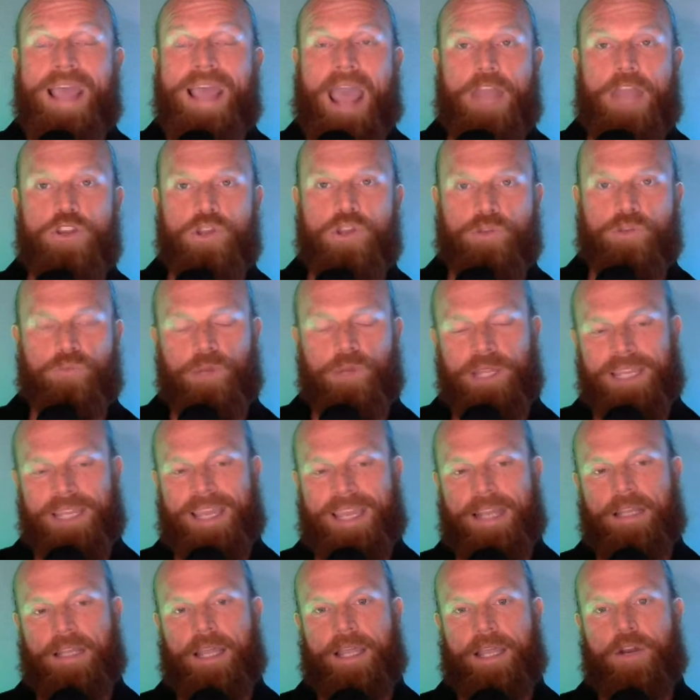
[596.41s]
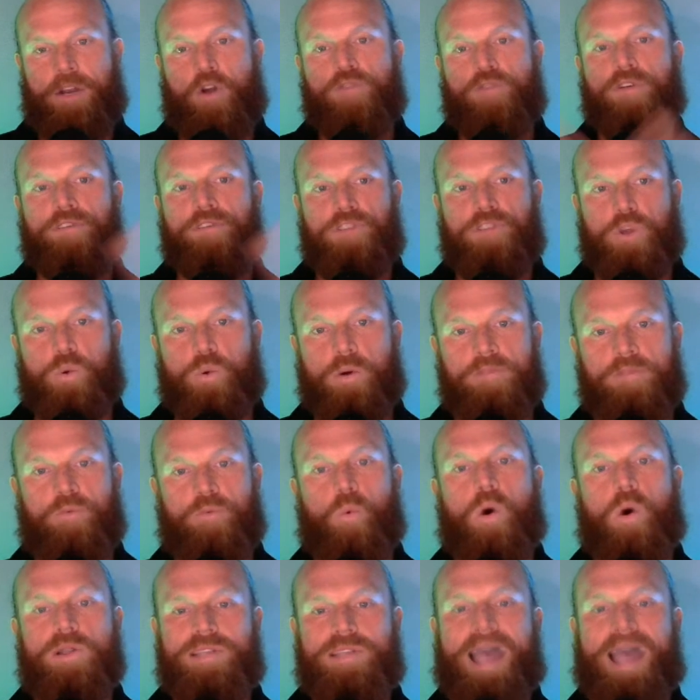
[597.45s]
and you can really get like an overview of
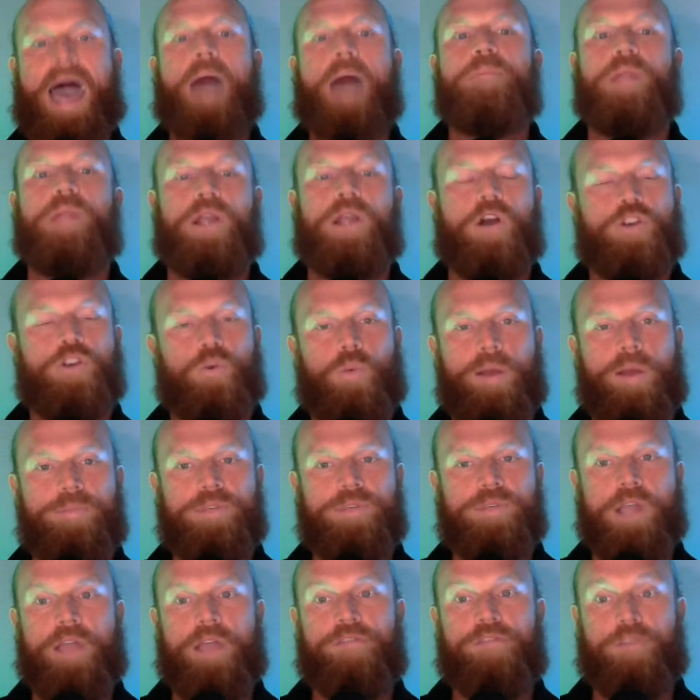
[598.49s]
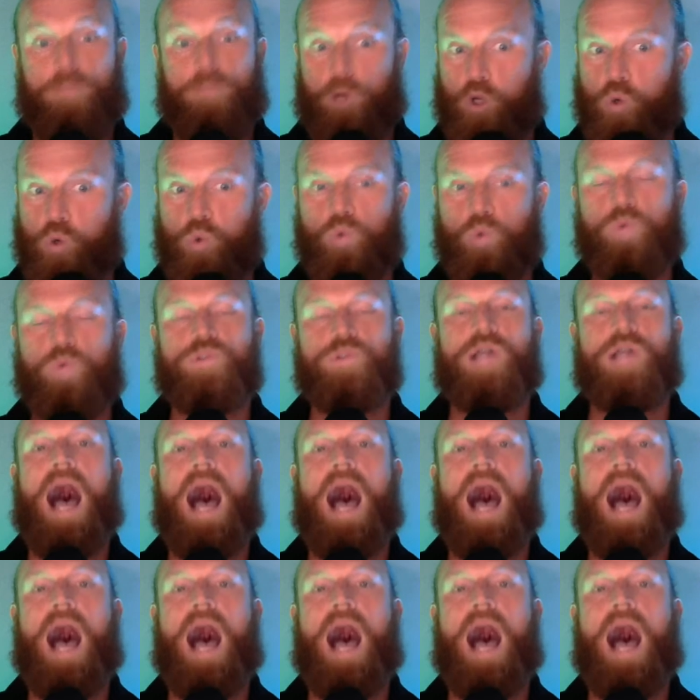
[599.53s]
what's happening on your website from Google's